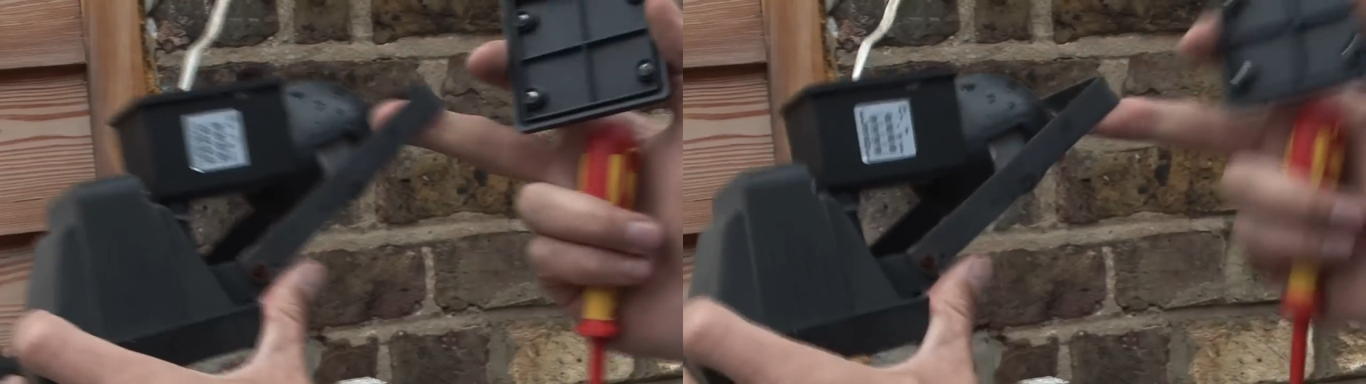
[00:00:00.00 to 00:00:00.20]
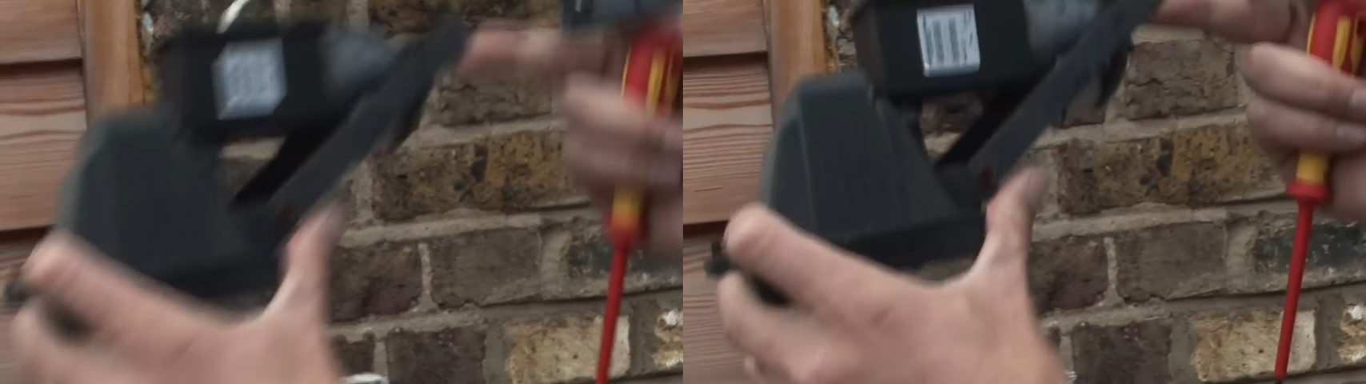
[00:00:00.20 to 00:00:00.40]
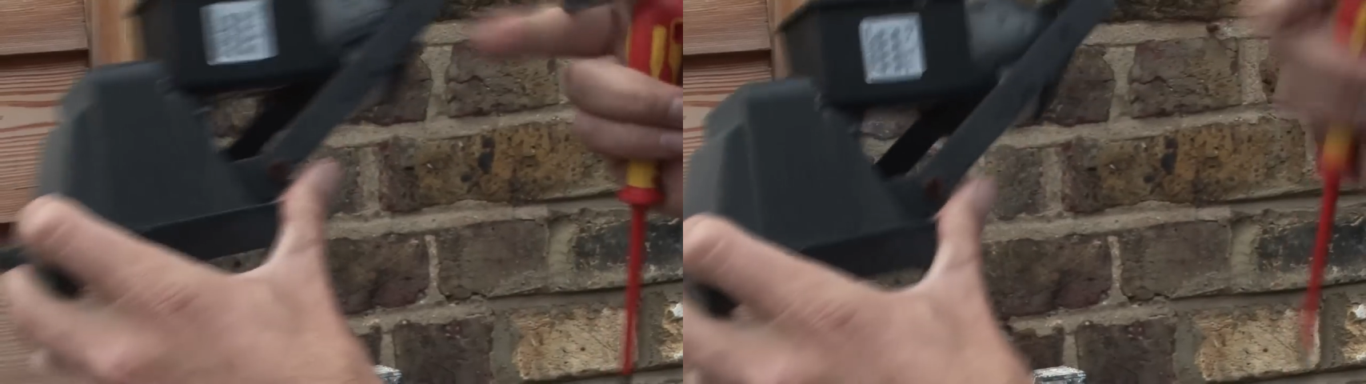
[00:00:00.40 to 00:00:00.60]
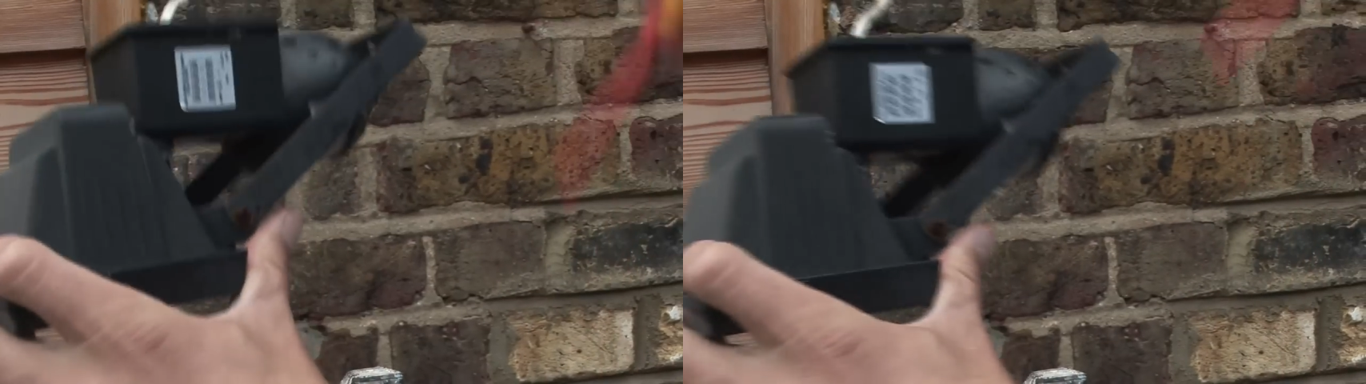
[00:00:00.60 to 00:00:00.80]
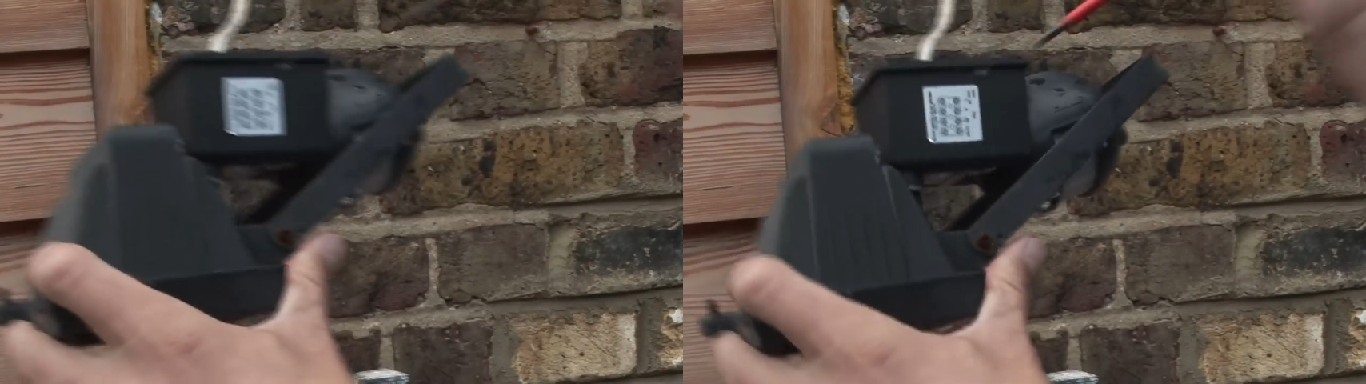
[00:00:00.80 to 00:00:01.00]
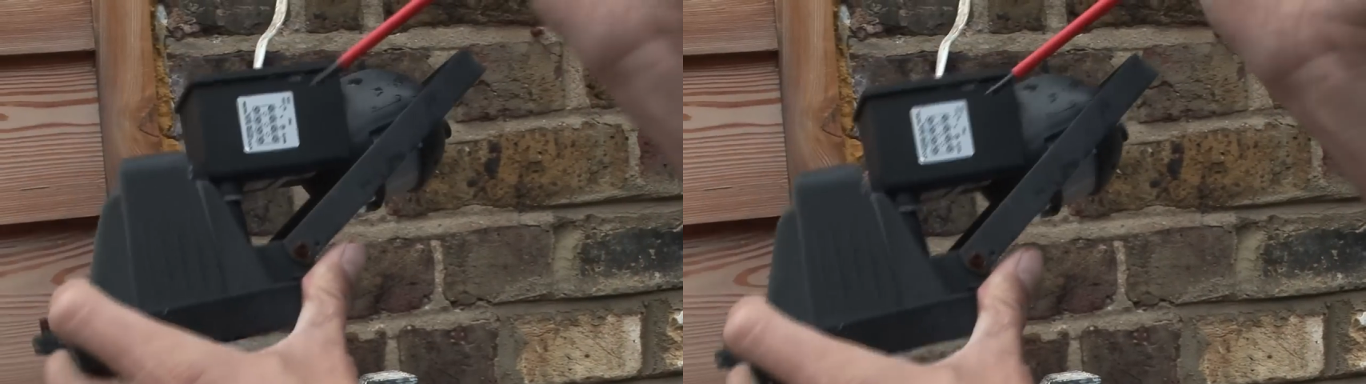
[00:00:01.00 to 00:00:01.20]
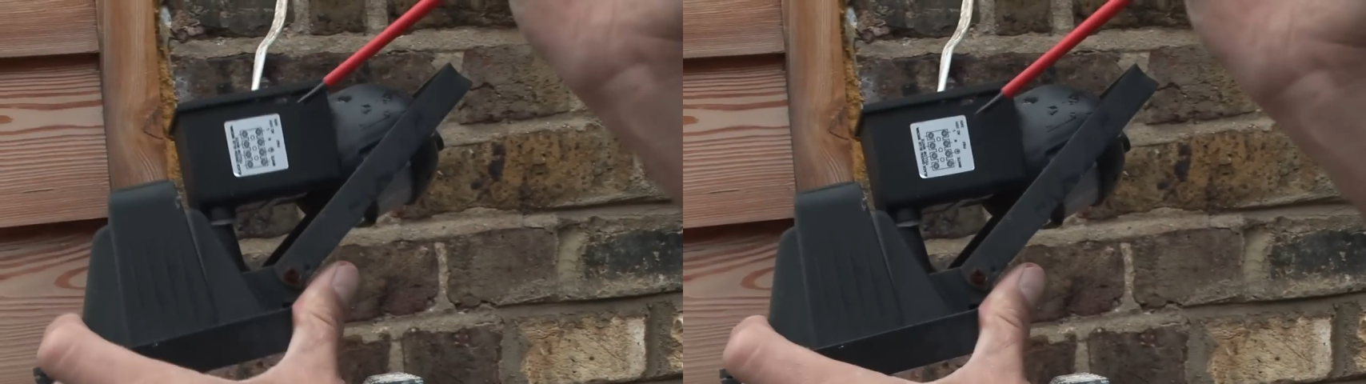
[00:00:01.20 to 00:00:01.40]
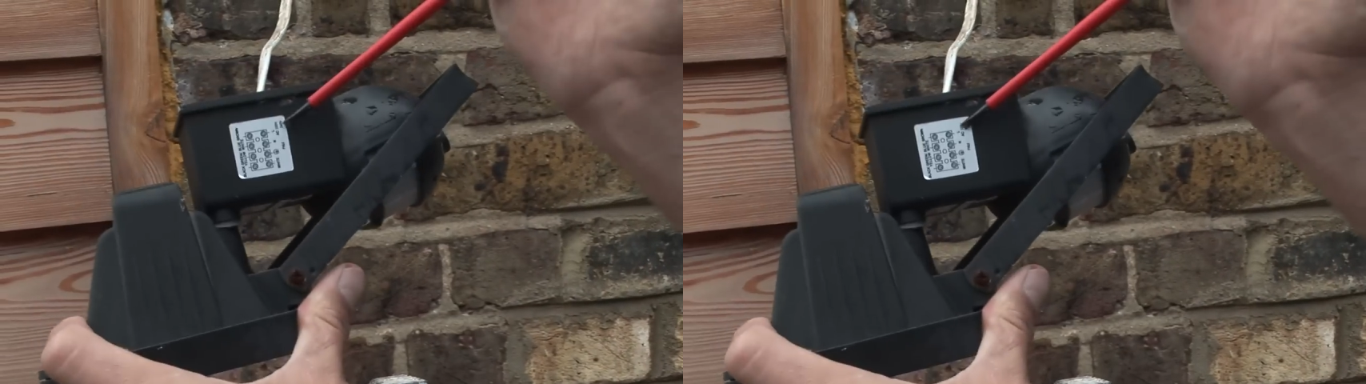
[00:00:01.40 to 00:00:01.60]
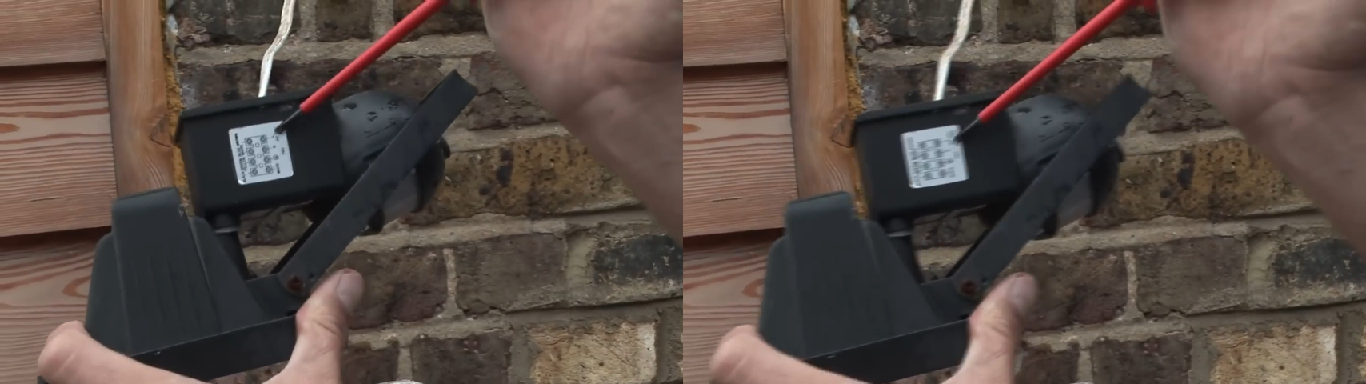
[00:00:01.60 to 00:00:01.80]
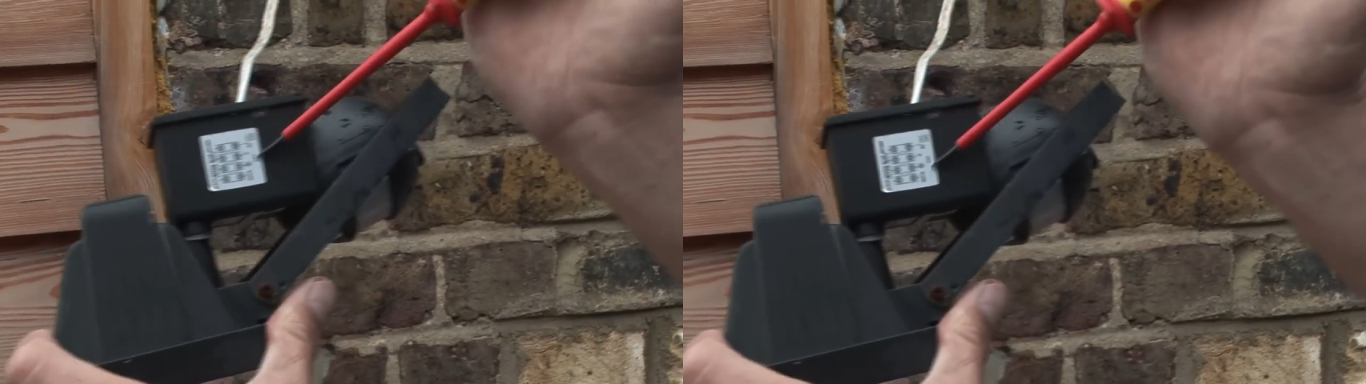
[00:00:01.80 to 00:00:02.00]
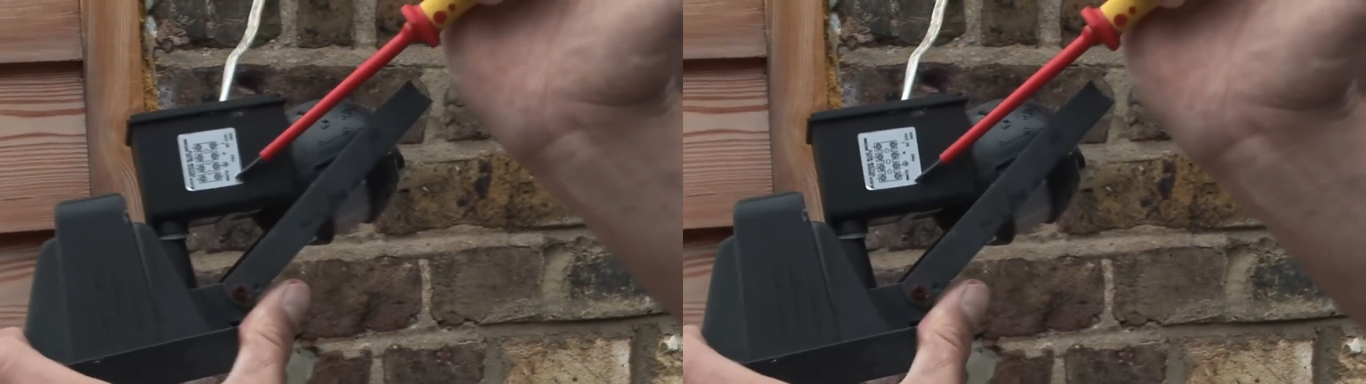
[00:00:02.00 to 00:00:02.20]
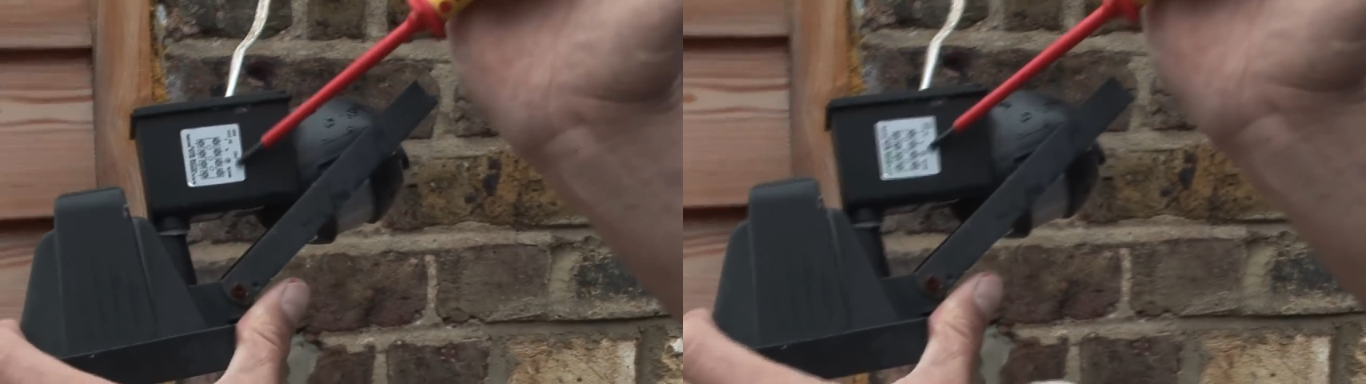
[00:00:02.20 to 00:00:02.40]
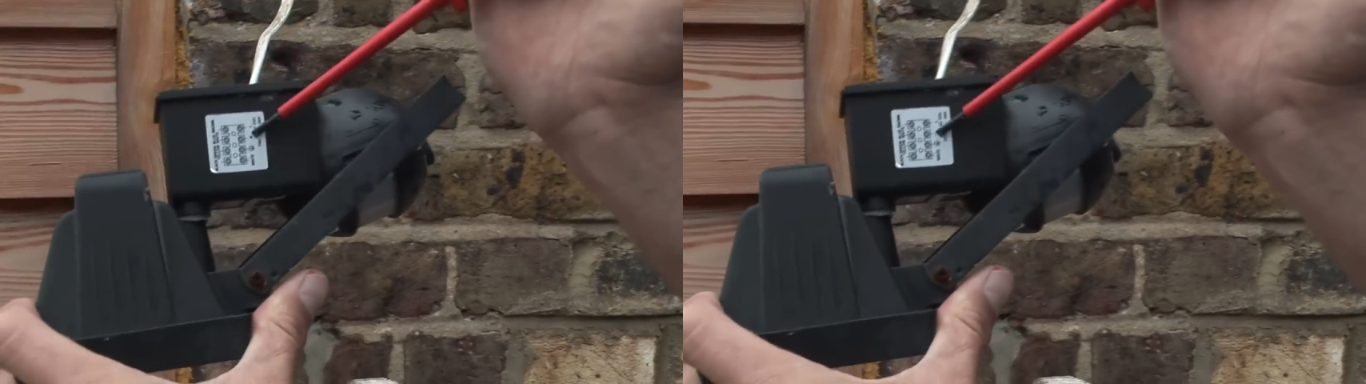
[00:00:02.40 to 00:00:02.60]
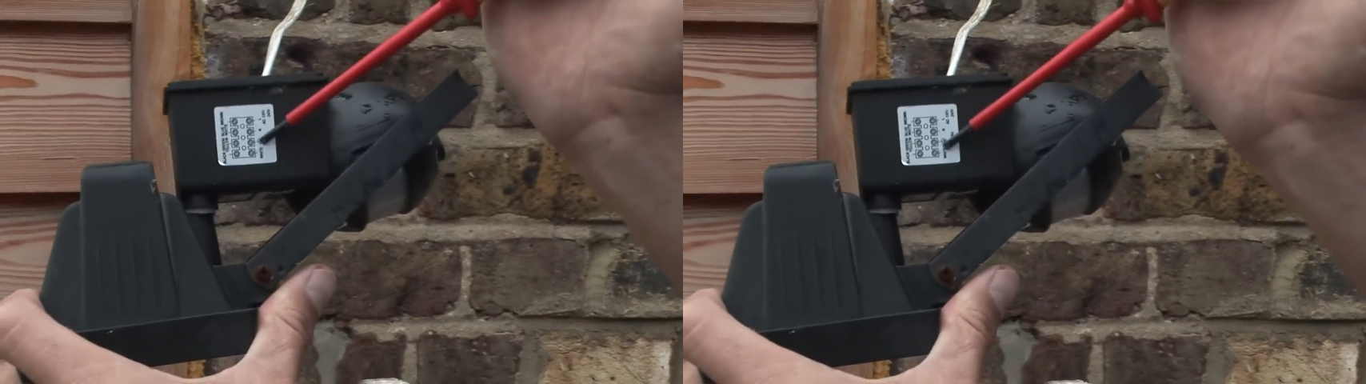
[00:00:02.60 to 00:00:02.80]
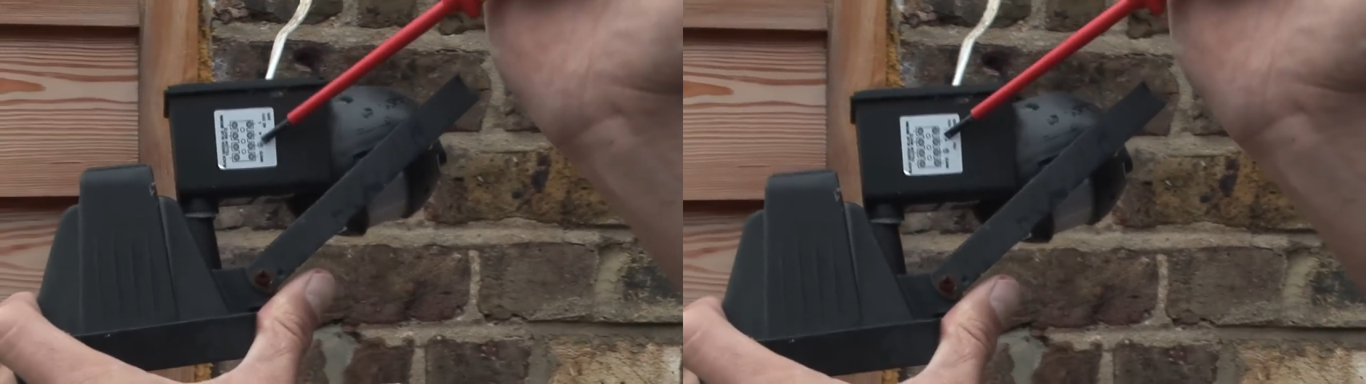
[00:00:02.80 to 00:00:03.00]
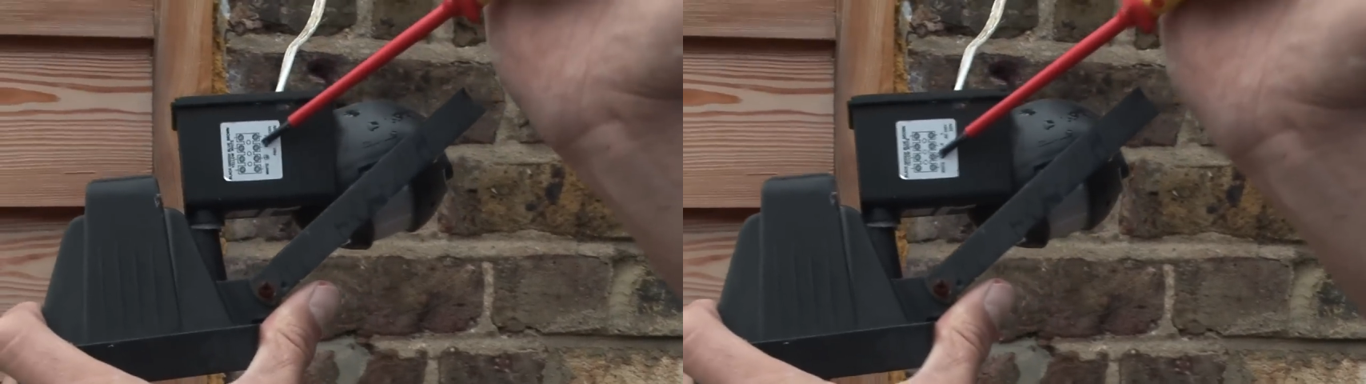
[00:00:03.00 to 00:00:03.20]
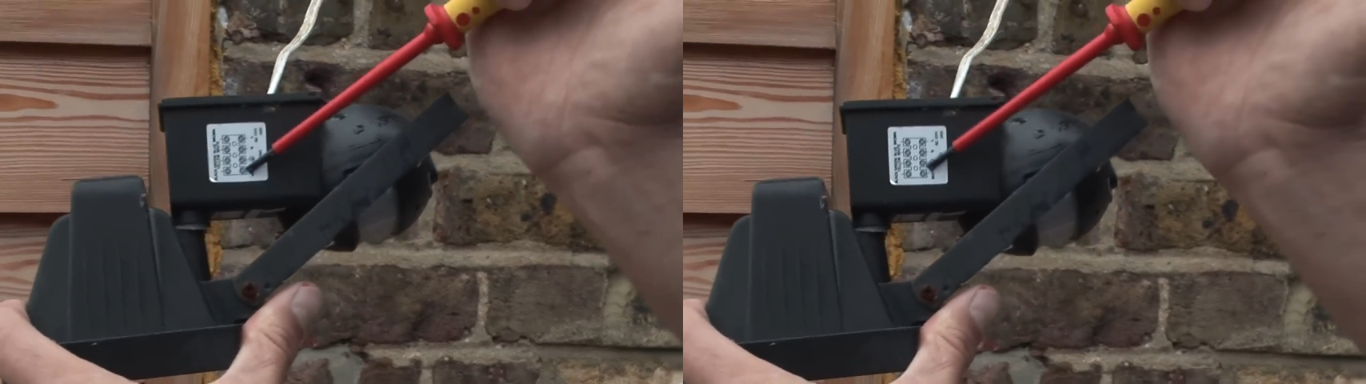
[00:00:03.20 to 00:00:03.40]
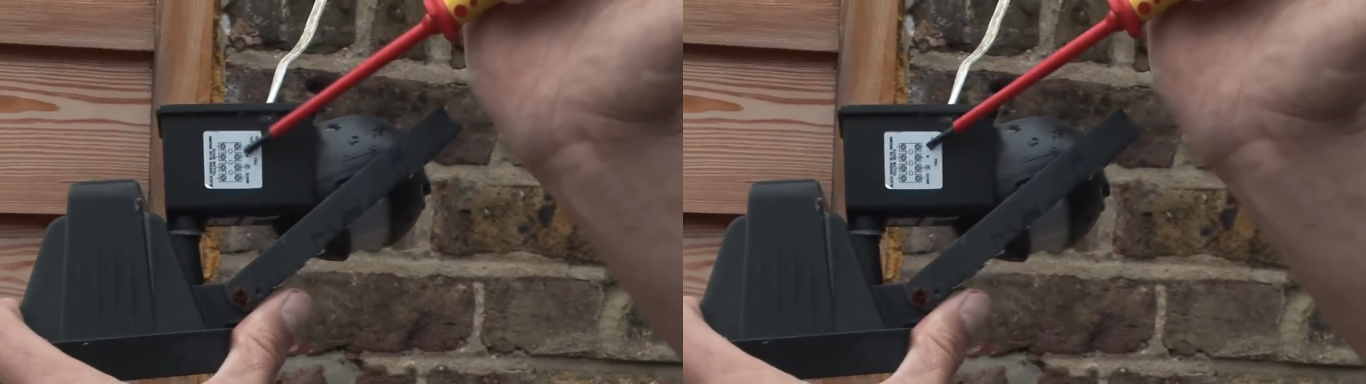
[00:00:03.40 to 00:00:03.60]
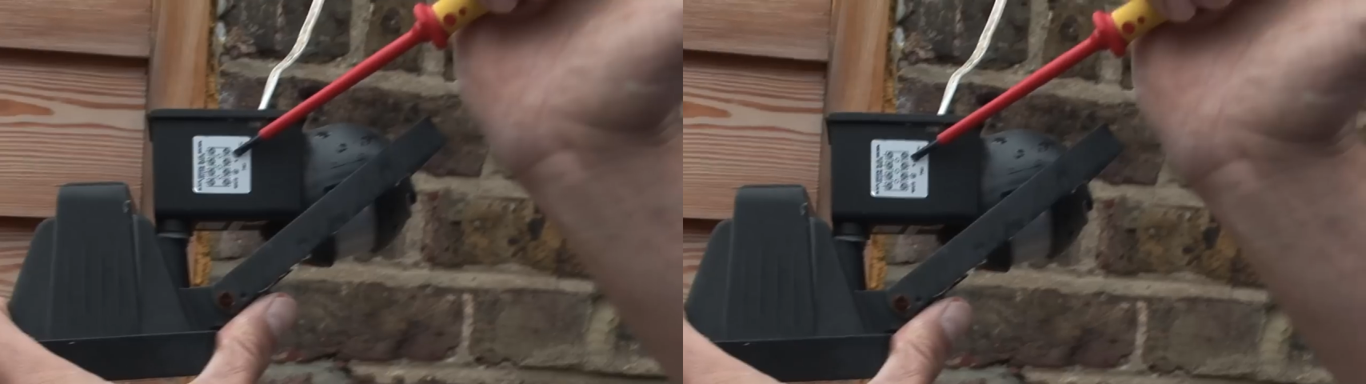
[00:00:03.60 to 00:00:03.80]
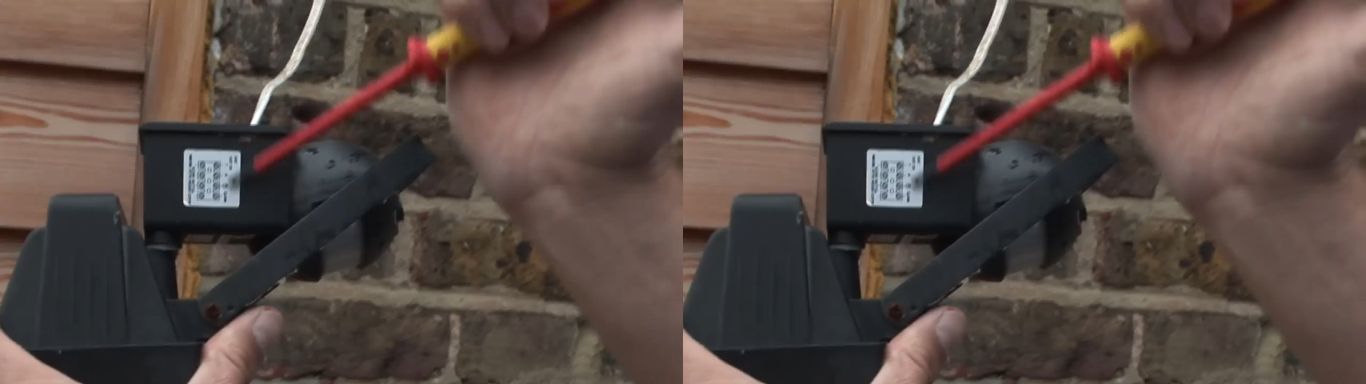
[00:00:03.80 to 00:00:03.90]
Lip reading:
No face is visible, so there are no lips to read.